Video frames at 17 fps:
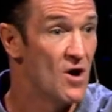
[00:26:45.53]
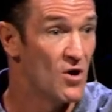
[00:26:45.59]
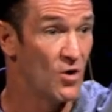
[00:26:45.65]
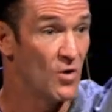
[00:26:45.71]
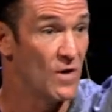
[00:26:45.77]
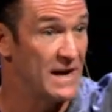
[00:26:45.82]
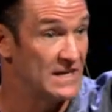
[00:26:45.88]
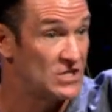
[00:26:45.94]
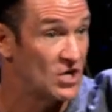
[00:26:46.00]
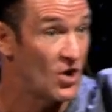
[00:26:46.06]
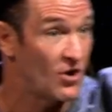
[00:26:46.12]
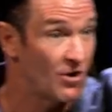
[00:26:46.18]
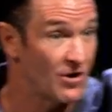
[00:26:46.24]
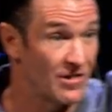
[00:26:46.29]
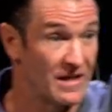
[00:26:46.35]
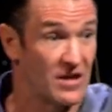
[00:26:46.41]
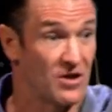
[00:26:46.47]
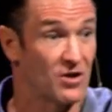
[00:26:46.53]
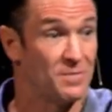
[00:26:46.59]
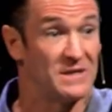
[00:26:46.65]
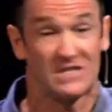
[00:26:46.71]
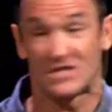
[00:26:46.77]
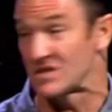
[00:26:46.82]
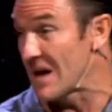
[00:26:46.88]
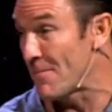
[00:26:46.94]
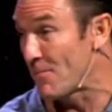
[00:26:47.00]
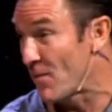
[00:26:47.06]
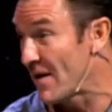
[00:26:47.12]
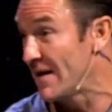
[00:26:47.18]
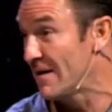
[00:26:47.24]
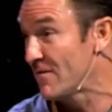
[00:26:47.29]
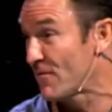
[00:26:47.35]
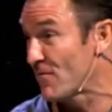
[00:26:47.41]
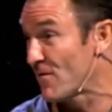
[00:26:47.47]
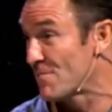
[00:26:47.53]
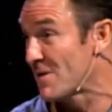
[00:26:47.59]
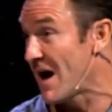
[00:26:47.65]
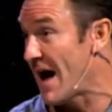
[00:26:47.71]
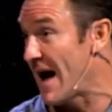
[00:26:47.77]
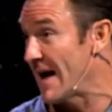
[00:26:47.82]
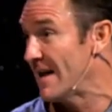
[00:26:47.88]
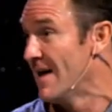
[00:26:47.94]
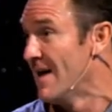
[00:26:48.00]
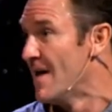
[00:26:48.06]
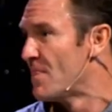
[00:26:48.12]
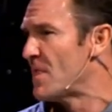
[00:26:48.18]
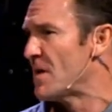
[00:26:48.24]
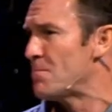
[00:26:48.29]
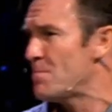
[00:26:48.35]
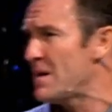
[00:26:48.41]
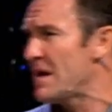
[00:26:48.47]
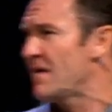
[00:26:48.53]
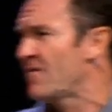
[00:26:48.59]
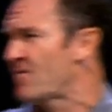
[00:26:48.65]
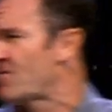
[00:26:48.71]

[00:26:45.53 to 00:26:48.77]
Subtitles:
who eternally could be separated from God than me